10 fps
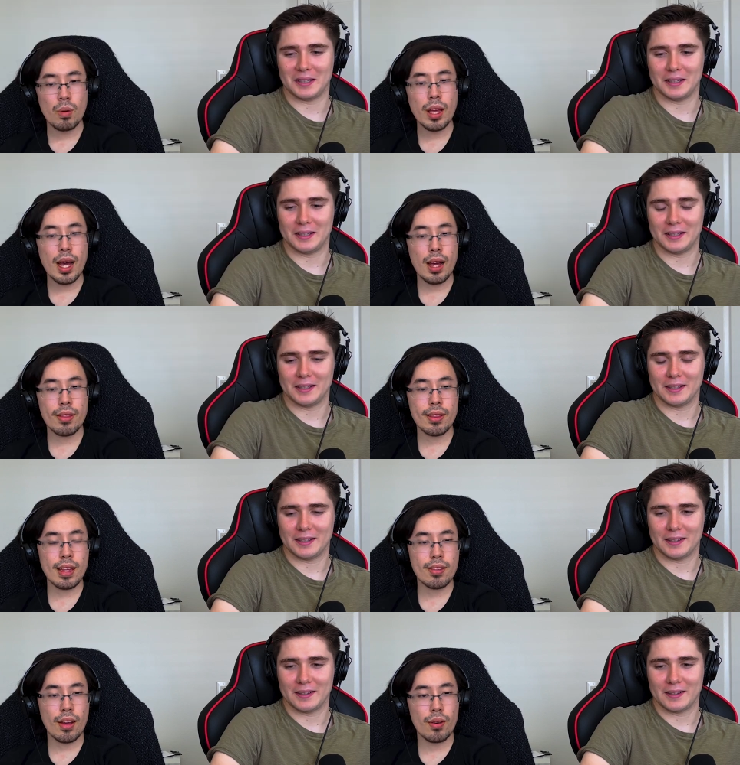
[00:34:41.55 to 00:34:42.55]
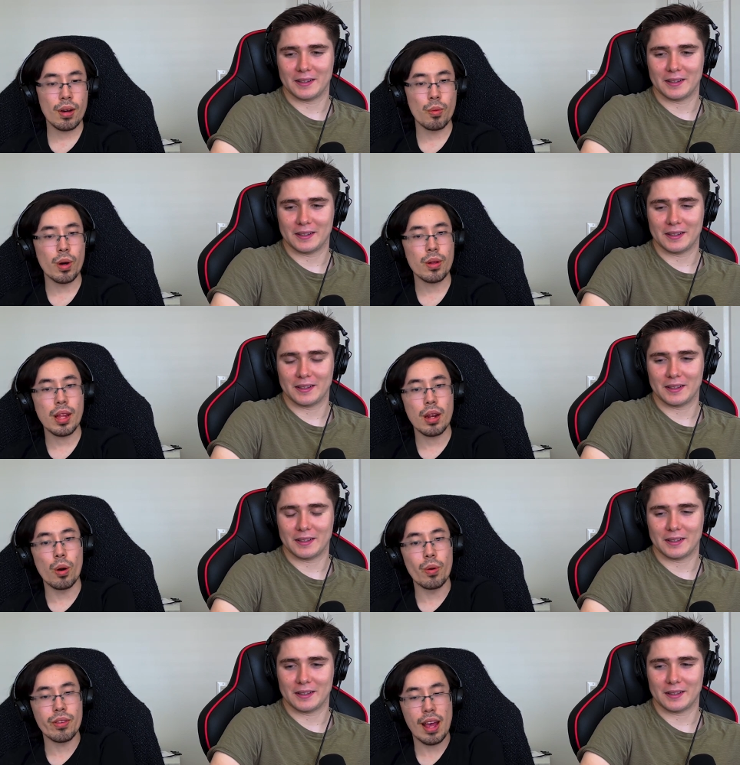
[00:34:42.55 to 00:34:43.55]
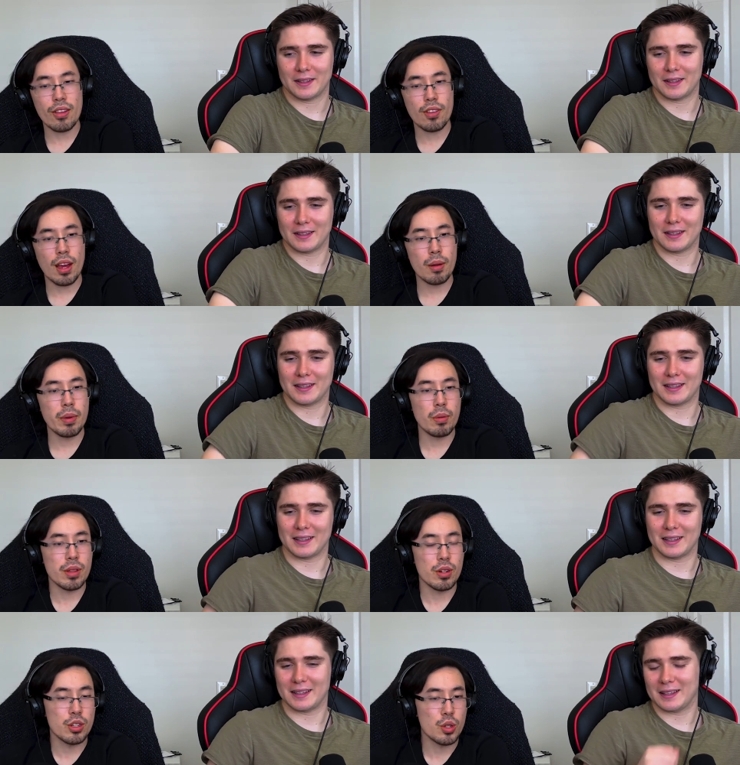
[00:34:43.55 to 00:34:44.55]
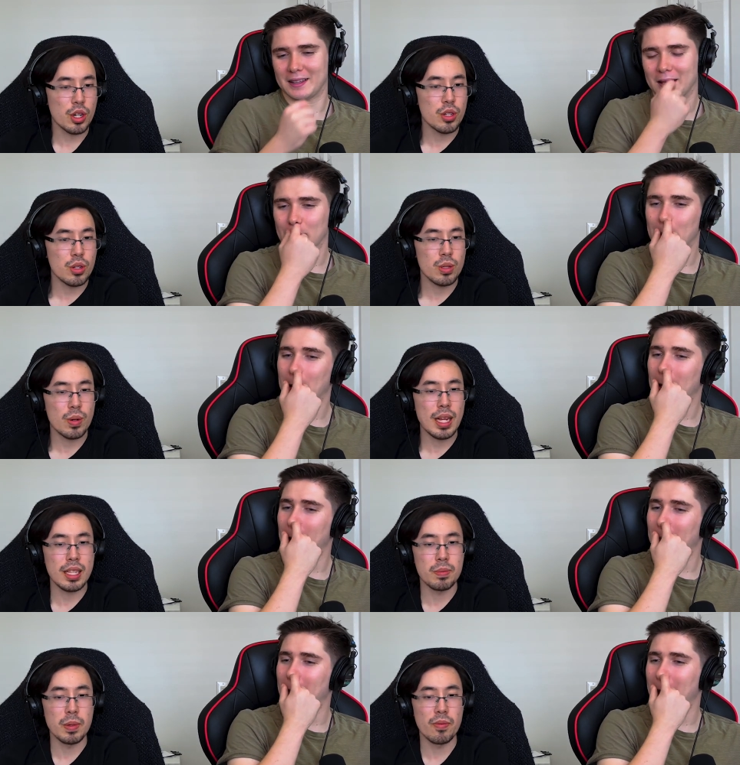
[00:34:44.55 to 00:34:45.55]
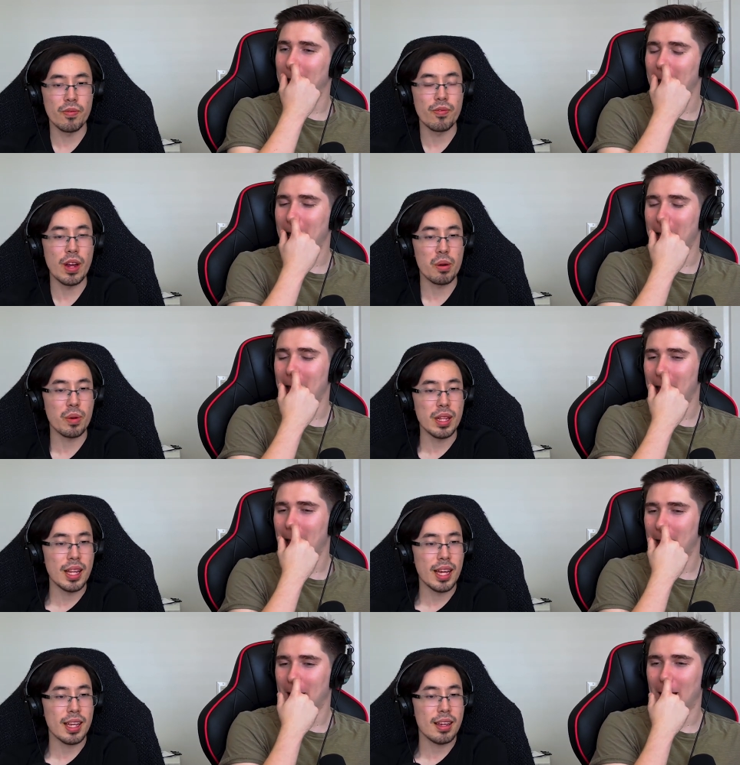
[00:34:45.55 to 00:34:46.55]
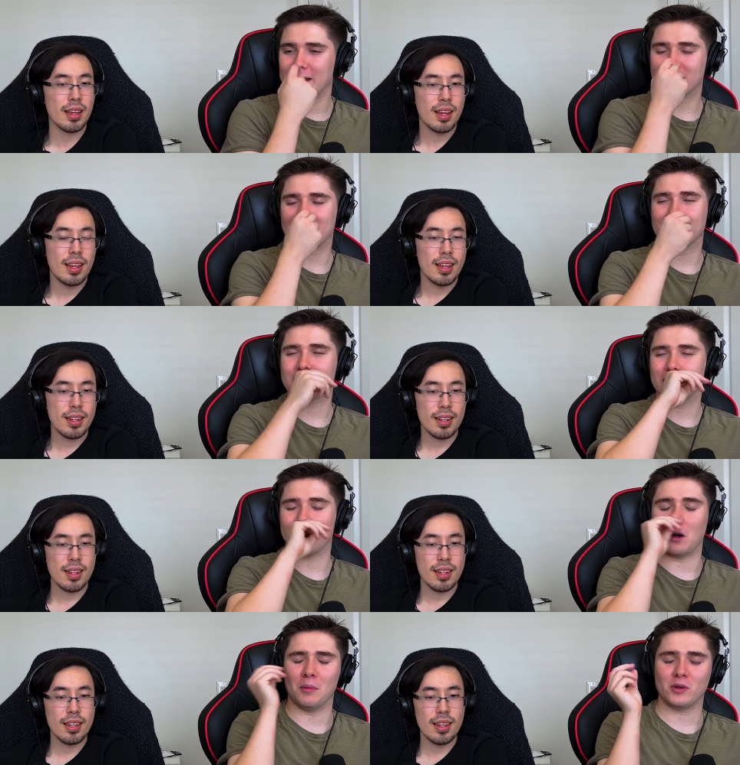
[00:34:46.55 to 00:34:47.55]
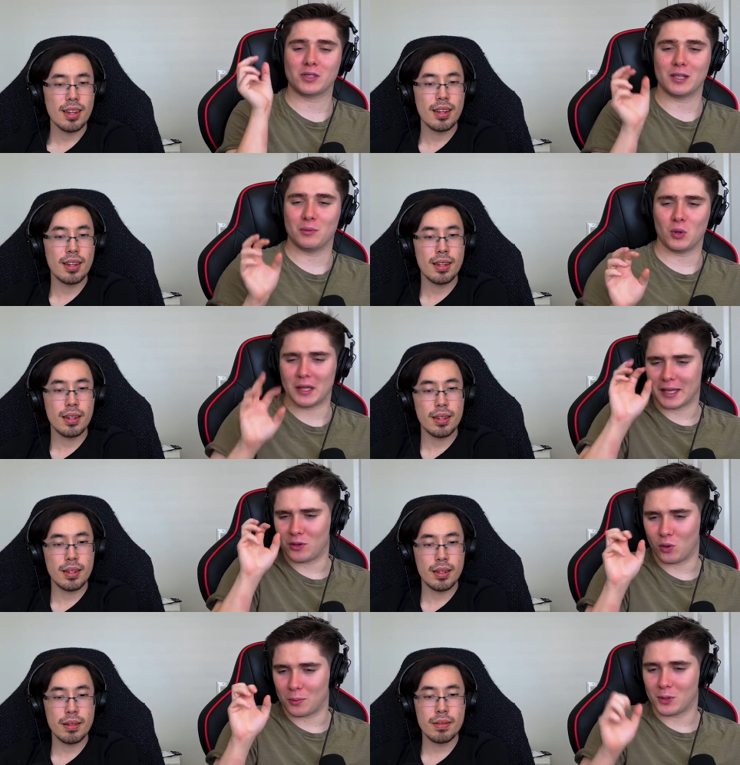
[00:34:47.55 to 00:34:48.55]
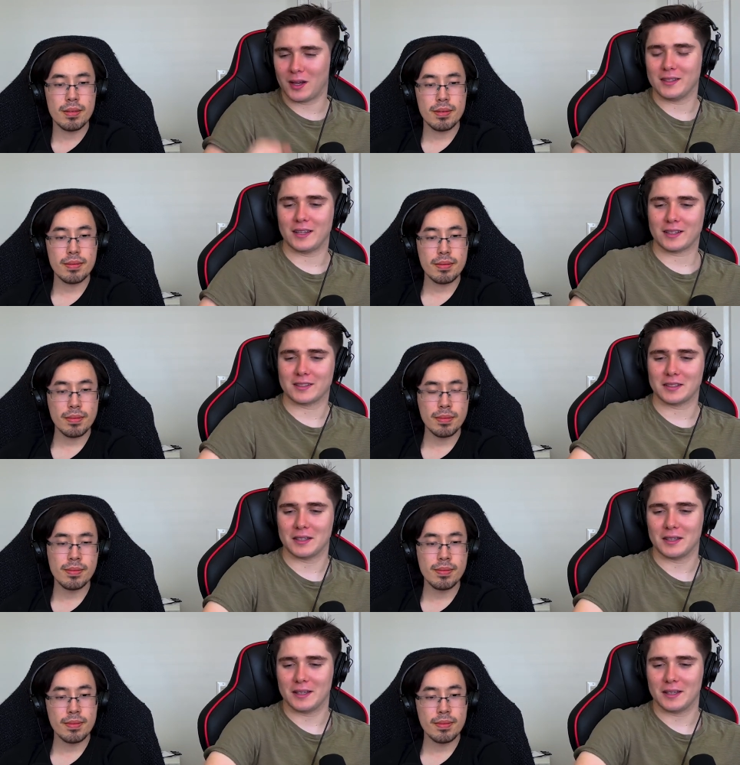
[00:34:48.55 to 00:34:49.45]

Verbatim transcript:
Speaker 1: Well, yeah, I think that's how uh, Wonderland always has kind of been with their structures, right? It's
Speaker 2: been yeah, yeah, very yeah. like... I just like seeing it almost in a more like normal context. Mm-hmm.